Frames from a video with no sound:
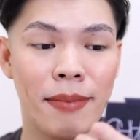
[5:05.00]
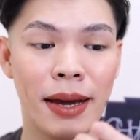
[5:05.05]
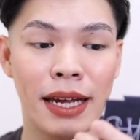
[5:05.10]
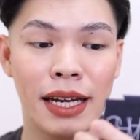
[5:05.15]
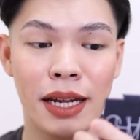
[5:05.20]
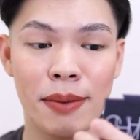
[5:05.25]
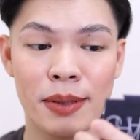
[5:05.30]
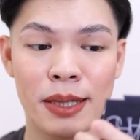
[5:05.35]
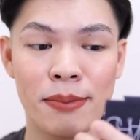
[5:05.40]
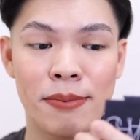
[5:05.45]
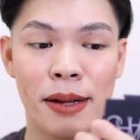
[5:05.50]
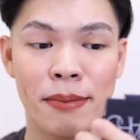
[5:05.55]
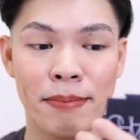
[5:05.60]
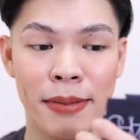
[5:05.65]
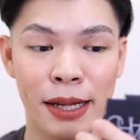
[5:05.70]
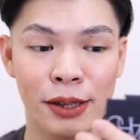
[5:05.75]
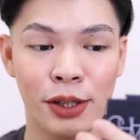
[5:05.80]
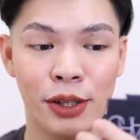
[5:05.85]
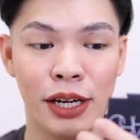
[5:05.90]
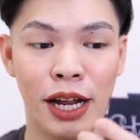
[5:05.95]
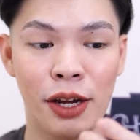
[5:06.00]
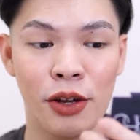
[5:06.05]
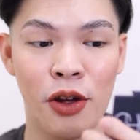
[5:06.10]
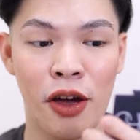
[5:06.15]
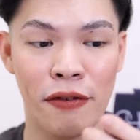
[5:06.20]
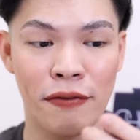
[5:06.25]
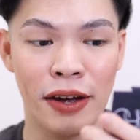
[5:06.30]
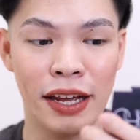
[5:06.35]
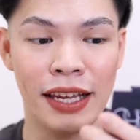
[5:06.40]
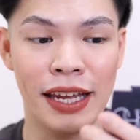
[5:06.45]
my lips but better lang yung
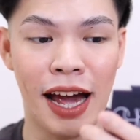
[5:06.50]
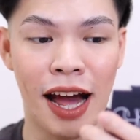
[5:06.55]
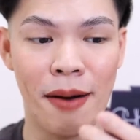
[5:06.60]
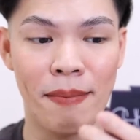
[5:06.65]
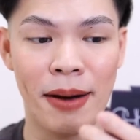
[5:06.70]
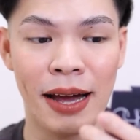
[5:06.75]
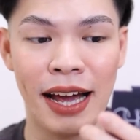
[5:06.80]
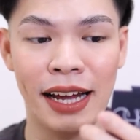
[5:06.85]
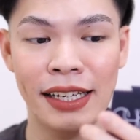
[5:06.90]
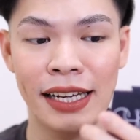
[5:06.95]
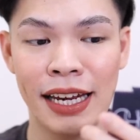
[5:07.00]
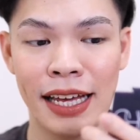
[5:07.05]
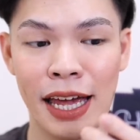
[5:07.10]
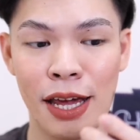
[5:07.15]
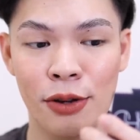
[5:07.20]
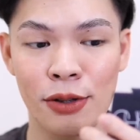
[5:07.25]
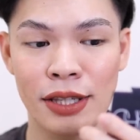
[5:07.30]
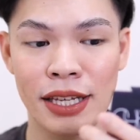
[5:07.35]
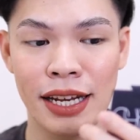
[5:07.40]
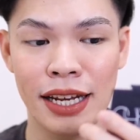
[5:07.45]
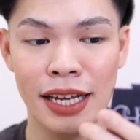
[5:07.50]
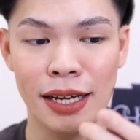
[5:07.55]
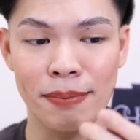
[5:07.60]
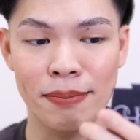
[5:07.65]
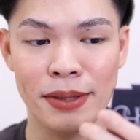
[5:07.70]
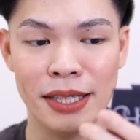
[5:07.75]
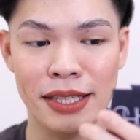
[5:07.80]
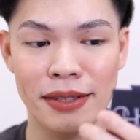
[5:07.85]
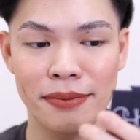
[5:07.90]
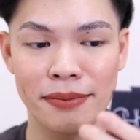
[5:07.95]
effect niya kapag nilagay ko sa
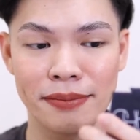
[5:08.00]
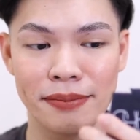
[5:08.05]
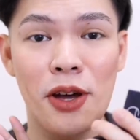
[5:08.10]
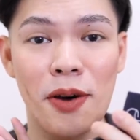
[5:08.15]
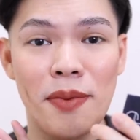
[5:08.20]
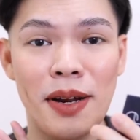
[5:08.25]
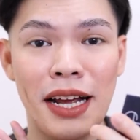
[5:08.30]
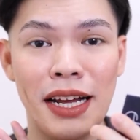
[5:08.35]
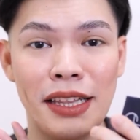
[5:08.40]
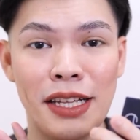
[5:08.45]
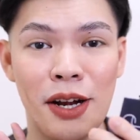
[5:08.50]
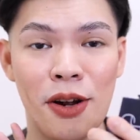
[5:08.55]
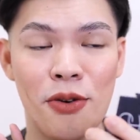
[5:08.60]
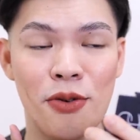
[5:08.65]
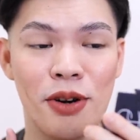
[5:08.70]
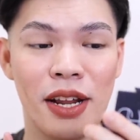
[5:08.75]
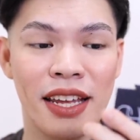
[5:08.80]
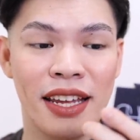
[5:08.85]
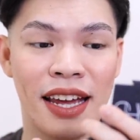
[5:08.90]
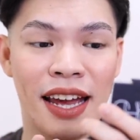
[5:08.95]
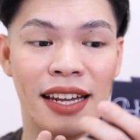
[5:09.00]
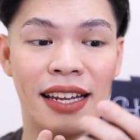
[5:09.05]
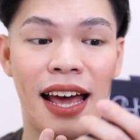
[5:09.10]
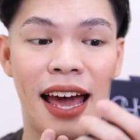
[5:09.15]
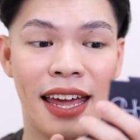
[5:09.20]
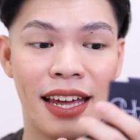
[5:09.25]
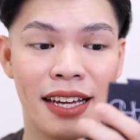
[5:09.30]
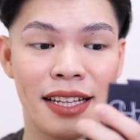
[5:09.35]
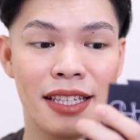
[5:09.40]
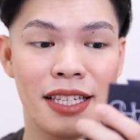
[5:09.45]
lips. Sobrang ganda ng kulay niya and
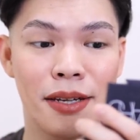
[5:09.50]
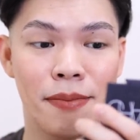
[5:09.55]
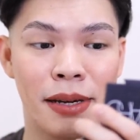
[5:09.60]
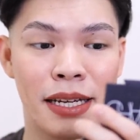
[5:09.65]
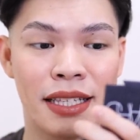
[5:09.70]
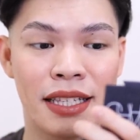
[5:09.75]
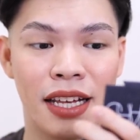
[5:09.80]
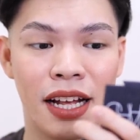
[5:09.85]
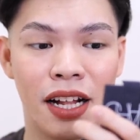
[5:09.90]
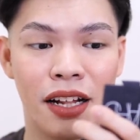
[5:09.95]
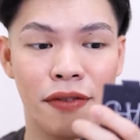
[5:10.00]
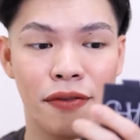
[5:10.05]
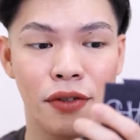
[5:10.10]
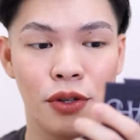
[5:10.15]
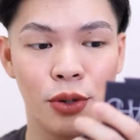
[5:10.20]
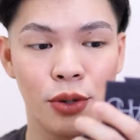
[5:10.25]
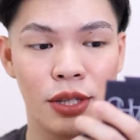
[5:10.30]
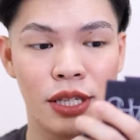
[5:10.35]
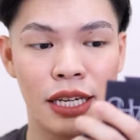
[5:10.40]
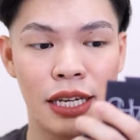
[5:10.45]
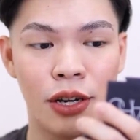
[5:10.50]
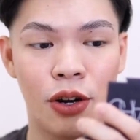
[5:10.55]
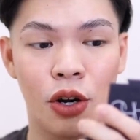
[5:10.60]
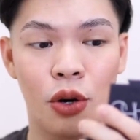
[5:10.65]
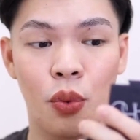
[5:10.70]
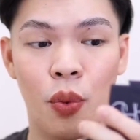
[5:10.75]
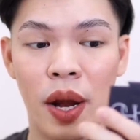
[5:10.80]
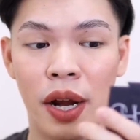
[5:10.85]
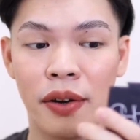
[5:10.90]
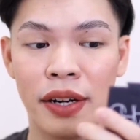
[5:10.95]
I can see myself using
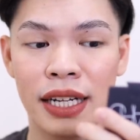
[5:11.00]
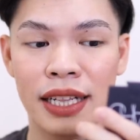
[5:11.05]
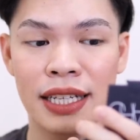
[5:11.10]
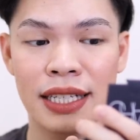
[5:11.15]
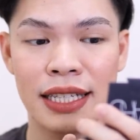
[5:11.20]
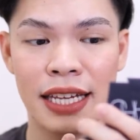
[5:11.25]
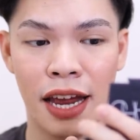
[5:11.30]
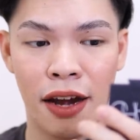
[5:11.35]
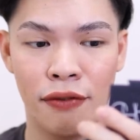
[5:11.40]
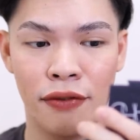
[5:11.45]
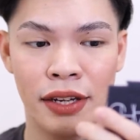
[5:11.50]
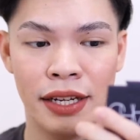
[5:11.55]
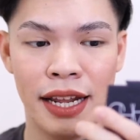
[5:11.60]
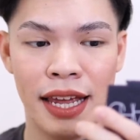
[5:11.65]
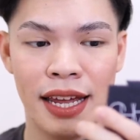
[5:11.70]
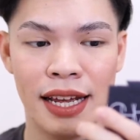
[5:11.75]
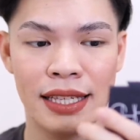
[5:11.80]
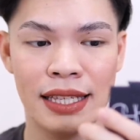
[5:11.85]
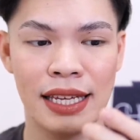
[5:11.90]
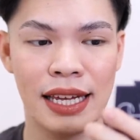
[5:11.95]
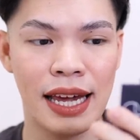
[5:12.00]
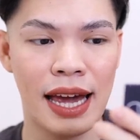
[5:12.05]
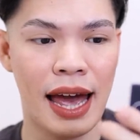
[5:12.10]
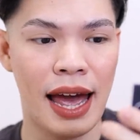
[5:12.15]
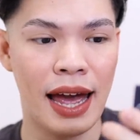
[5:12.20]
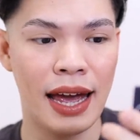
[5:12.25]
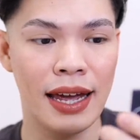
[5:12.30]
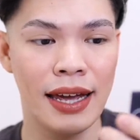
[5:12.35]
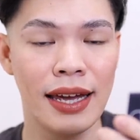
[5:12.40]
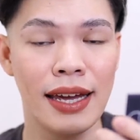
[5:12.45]
or wearing this every day kasi
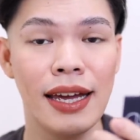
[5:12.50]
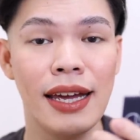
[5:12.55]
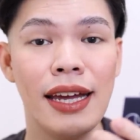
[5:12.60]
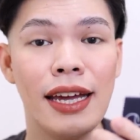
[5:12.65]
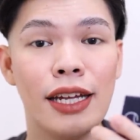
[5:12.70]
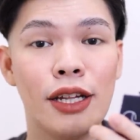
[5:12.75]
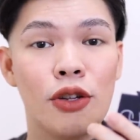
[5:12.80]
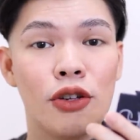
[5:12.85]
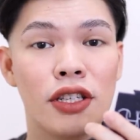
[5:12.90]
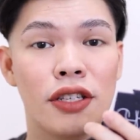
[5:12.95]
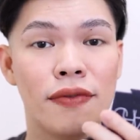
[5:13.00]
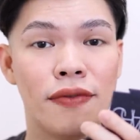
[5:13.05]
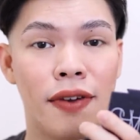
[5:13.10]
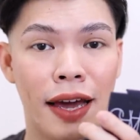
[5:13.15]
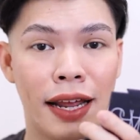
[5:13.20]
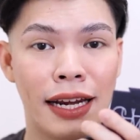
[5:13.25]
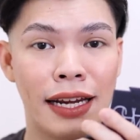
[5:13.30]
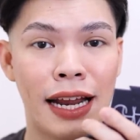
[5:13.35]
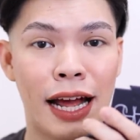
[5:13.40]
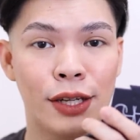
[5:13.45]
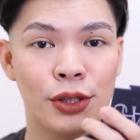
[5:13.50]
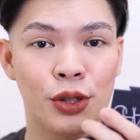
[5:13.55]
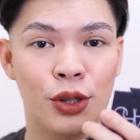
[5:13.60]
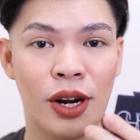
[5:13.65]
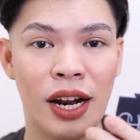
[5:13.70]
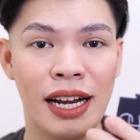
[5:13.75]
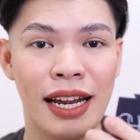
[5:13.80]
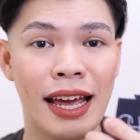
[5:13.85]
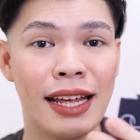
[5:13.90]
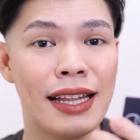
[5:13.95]
nga it looks very
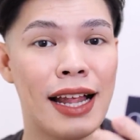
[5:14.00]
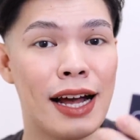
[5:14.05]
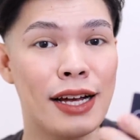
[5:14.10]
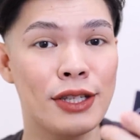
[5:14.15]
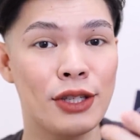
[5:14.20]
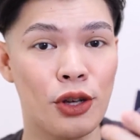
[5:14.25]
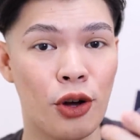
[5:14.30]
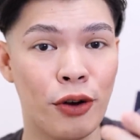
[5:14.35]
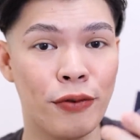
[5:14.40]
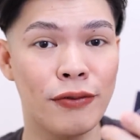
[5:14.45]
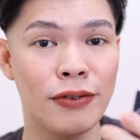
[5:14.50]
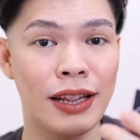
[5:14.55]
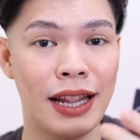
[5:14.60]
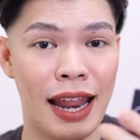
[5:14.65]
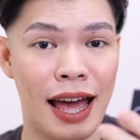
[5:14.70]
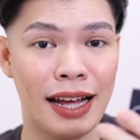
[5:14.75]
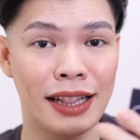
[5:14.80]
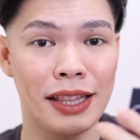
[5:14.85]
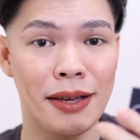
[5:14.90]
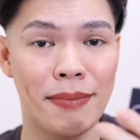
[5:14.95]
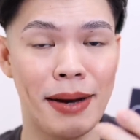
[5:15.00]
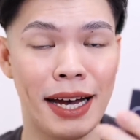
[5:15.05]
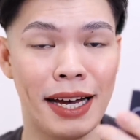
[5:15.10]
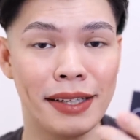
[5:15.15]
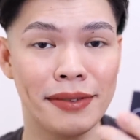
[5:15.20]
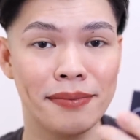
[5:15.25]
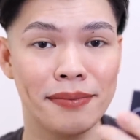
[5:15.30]
natural and ang soft lang, diba?